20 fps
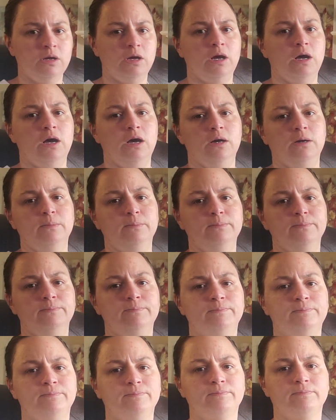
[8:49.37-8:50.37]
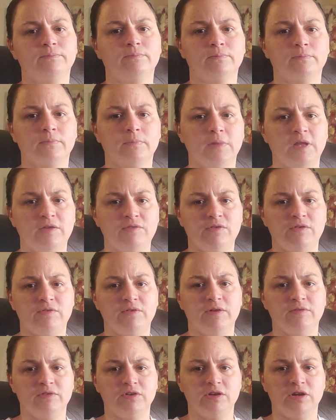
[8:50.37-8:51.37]
If you've
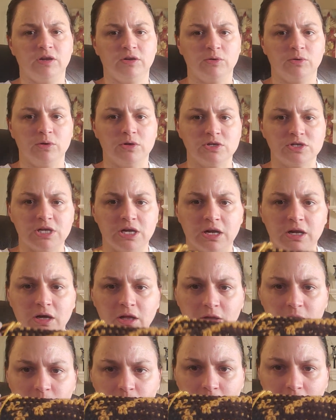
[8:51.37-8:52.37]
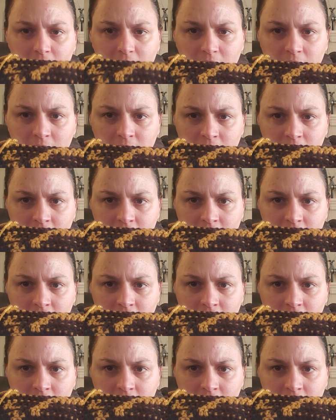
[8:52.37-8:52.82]
never done crochet color work,